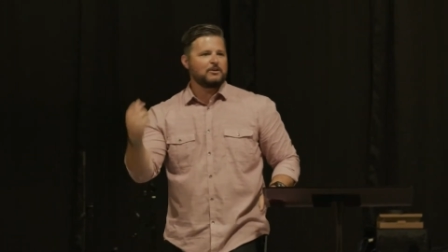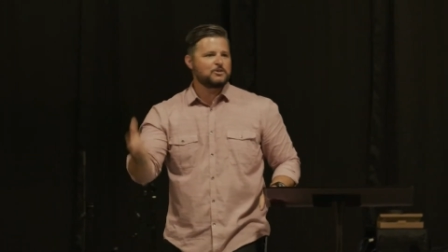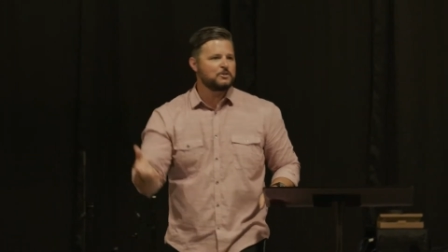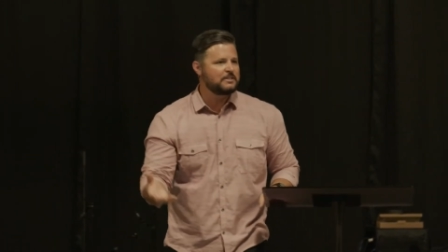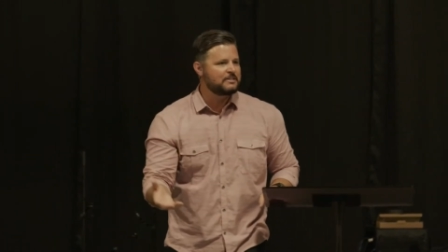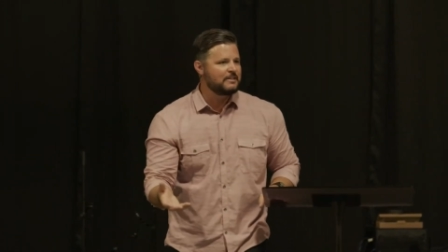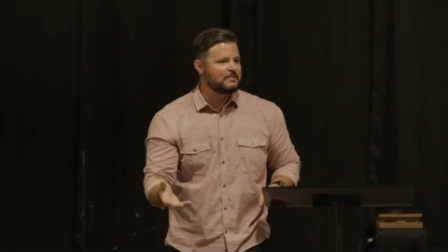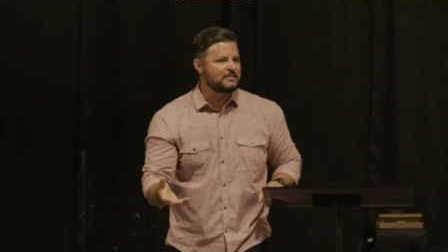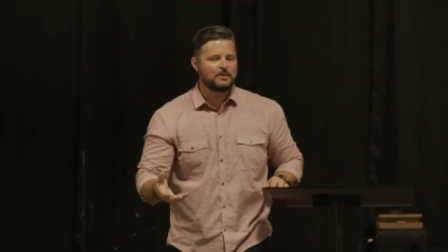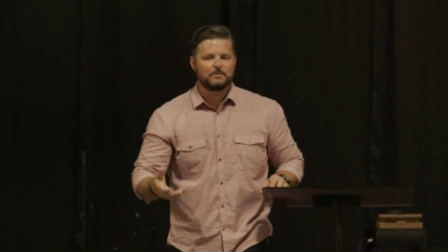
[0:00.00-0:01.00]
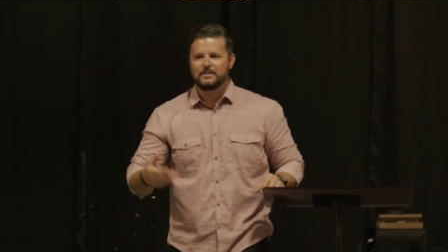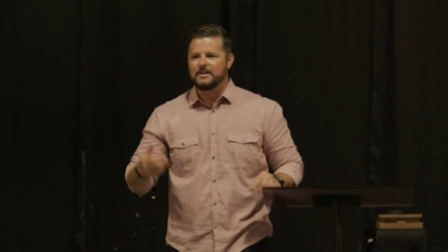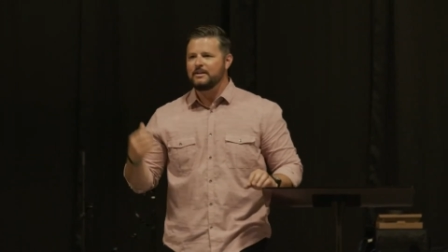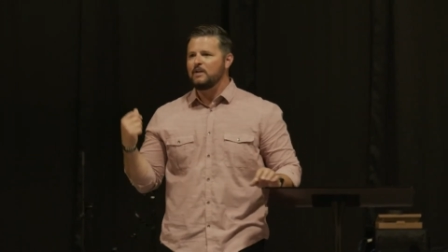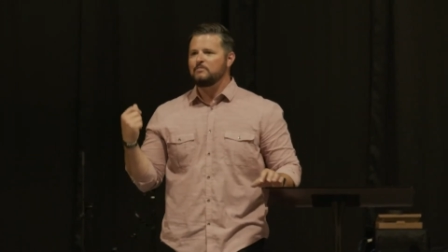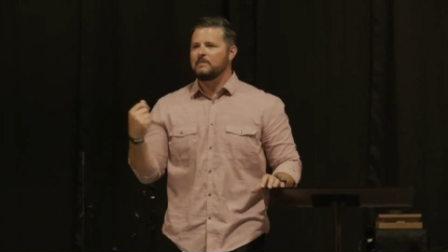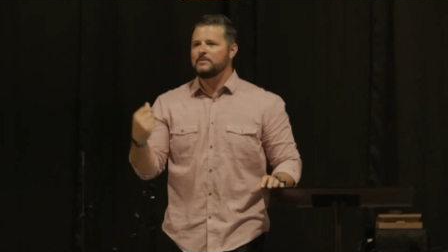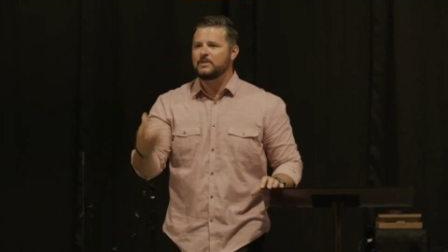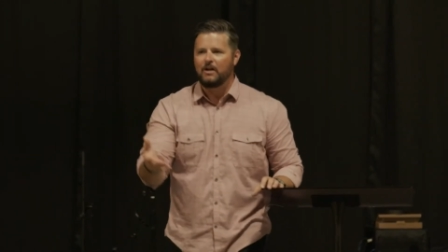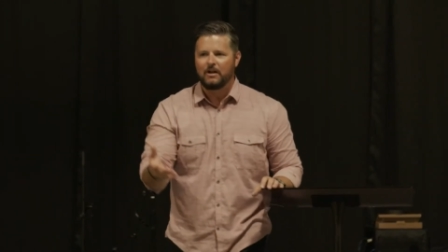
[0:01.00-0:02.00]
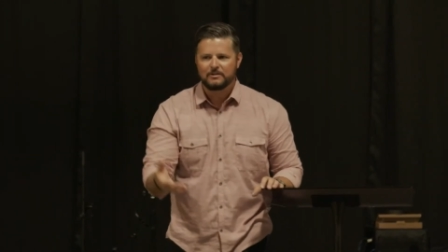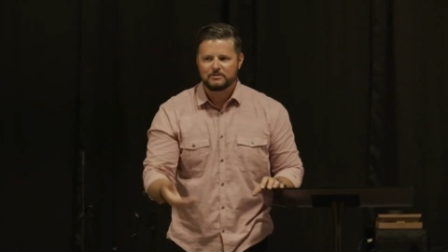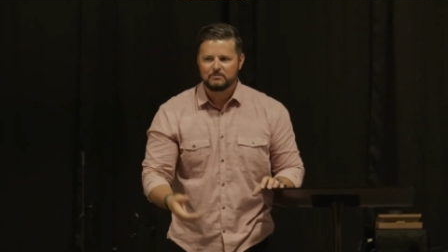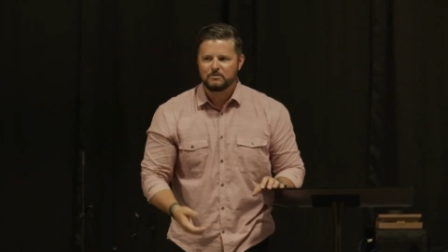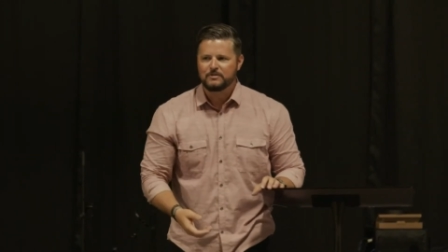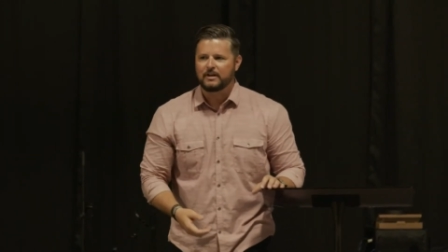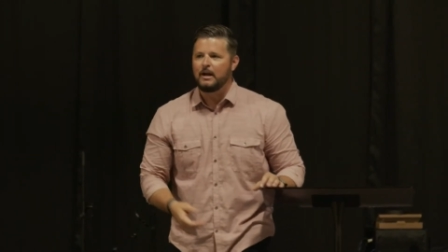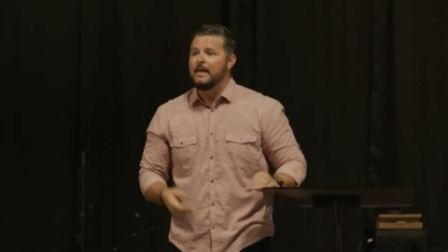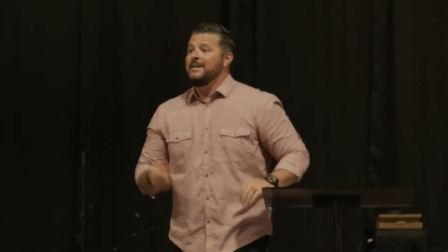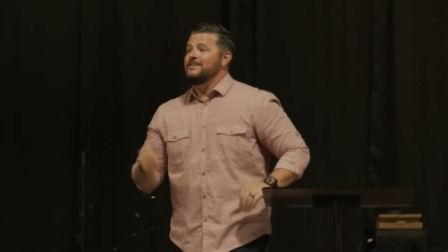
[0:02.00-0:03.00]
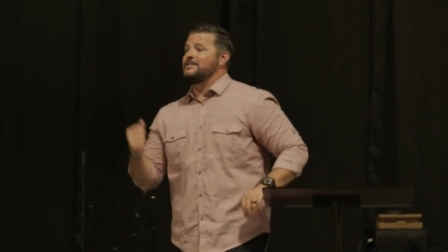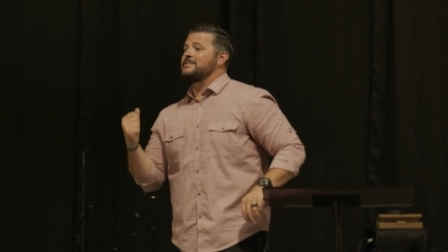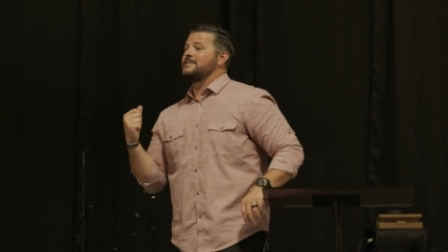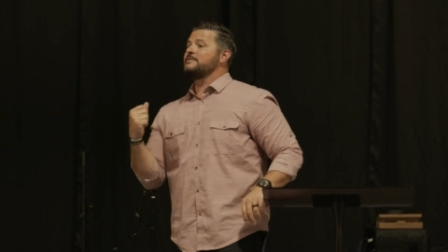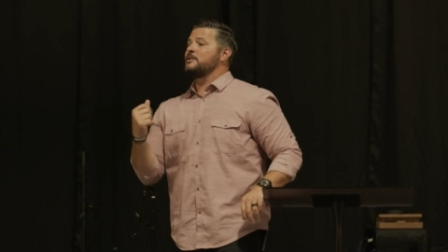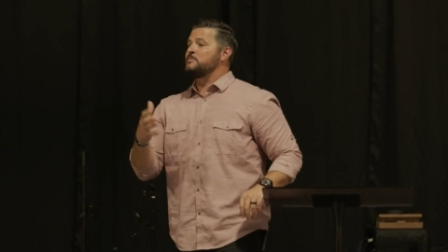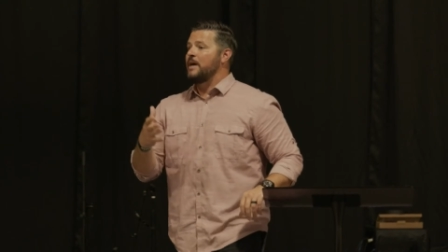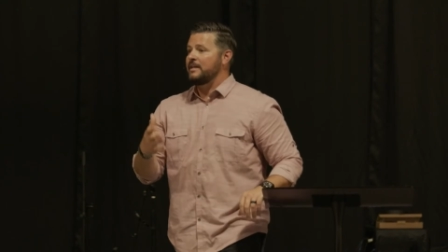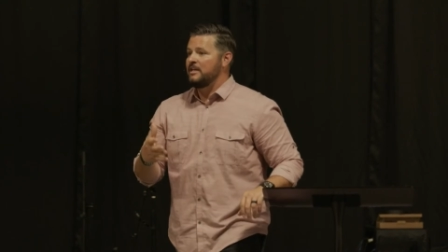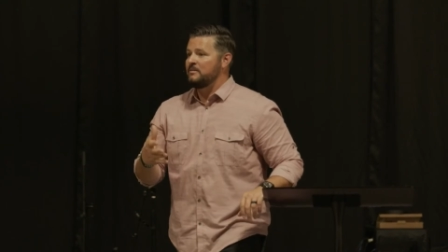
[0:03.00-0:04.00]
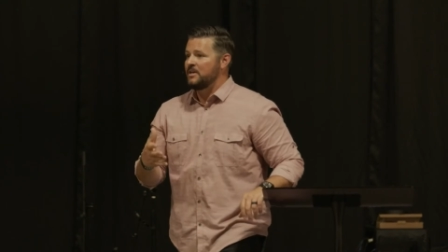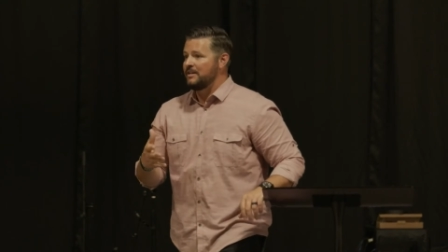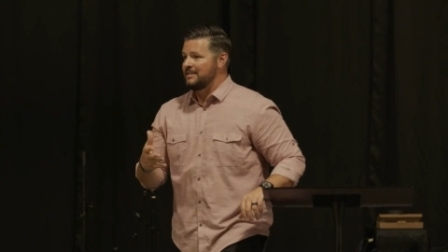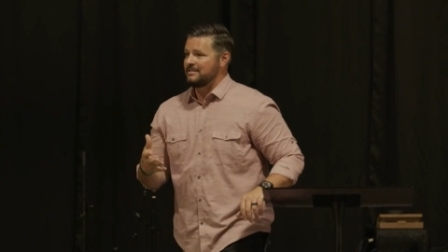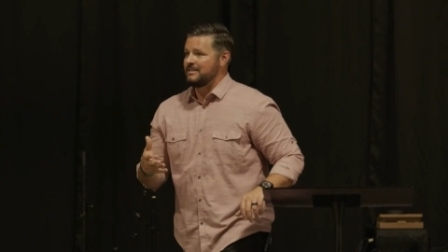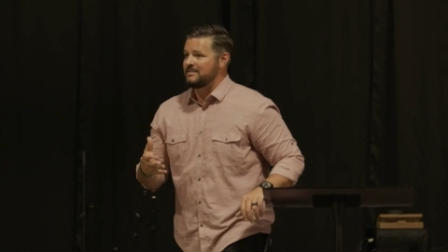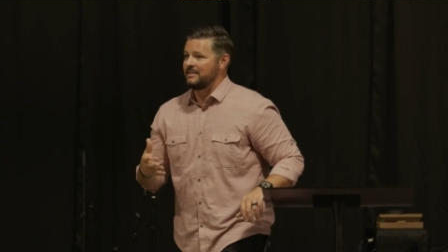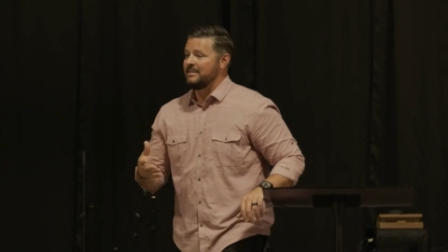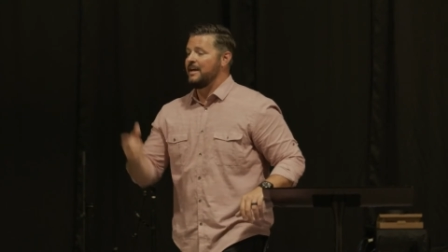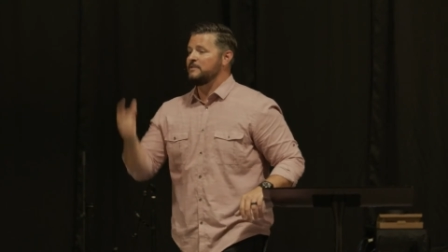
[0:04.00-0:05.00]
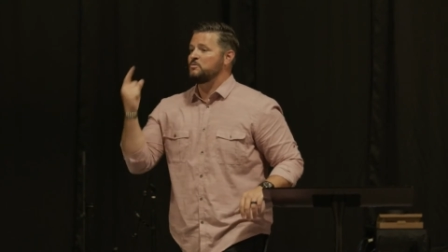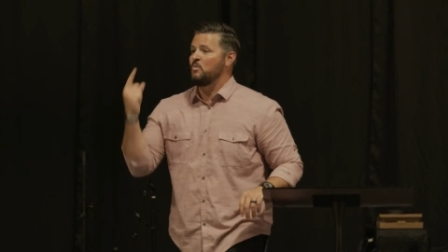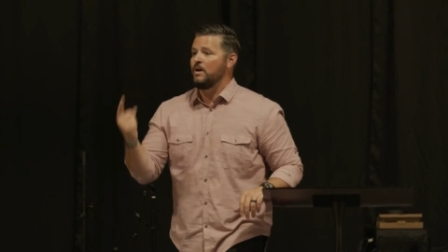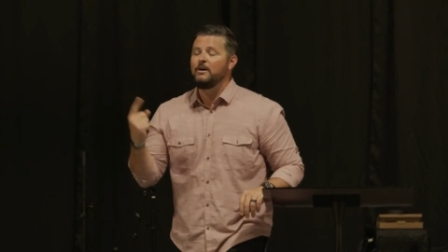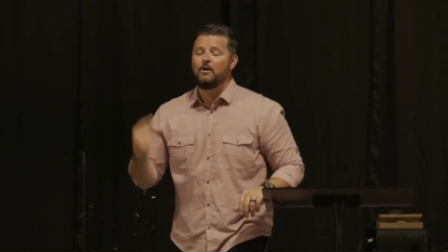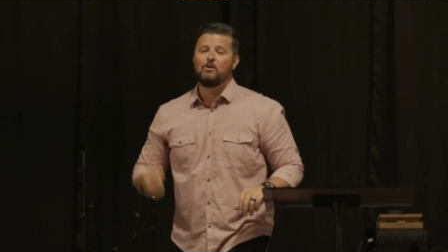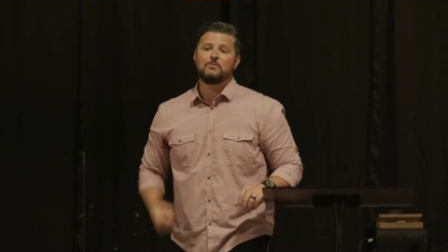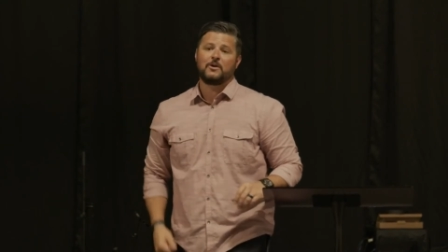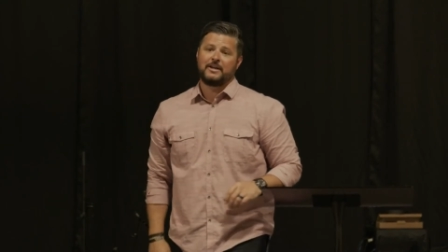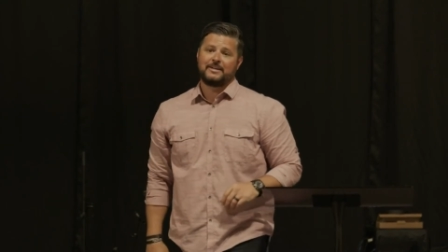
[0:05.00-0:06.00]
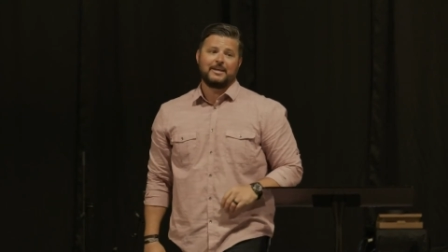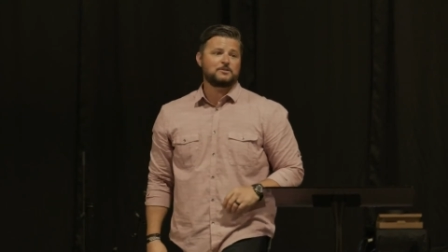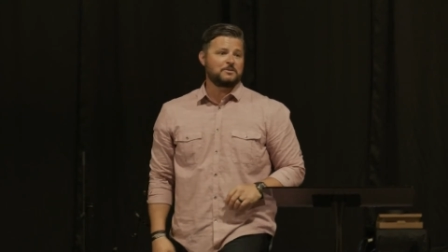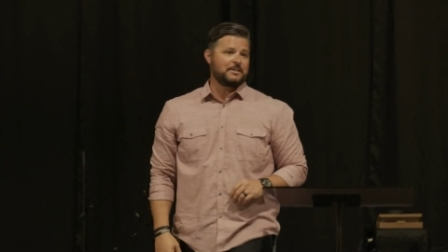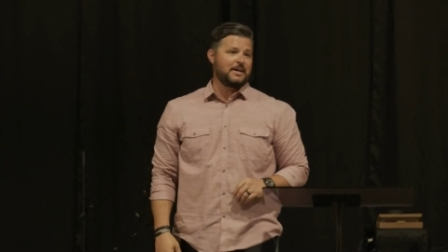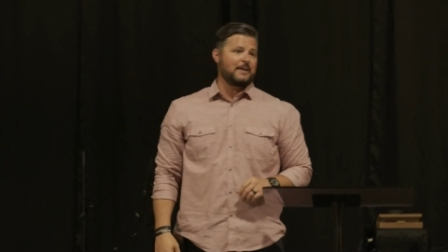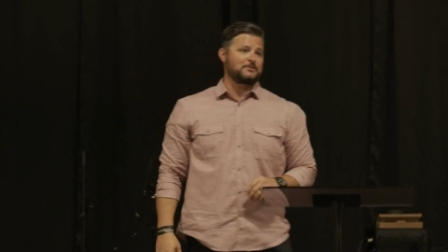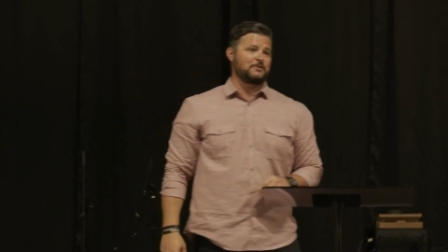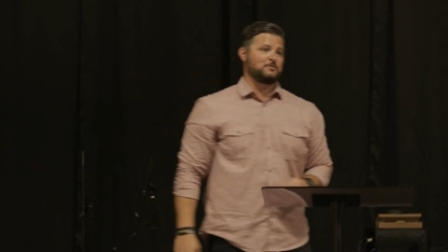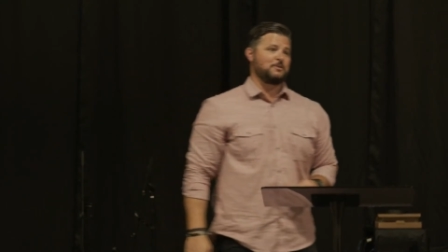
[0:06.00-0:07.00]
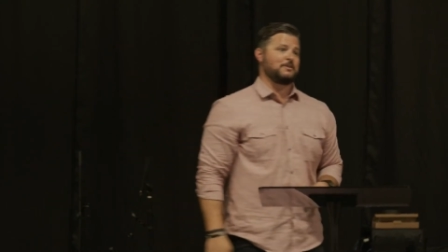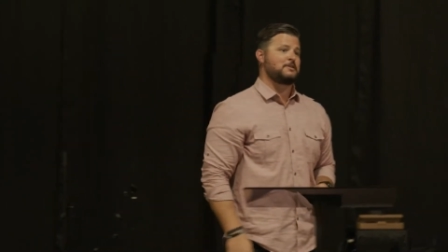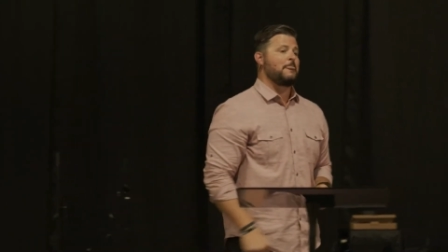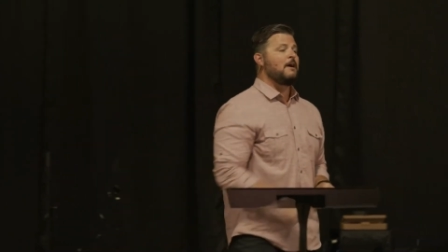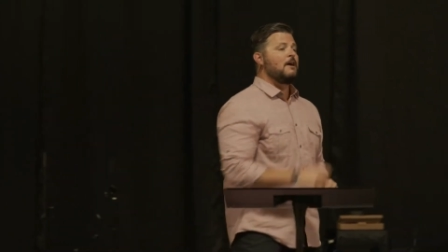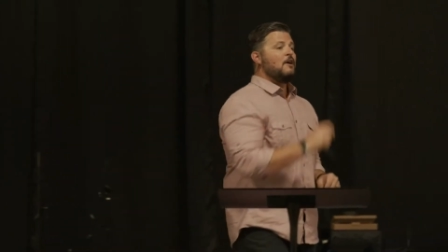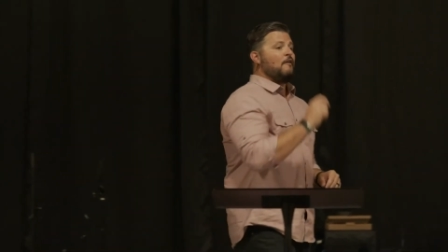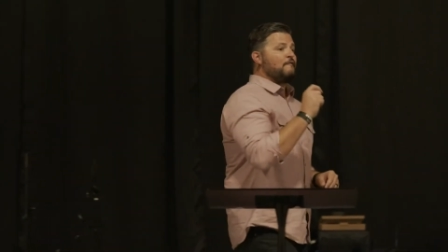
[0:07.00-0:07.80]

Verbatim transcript: in Mount Juliet, Tennessee. We think God might be calling us to move there. She sends us back an MLS listing. It has one home on it. Guess what the address was?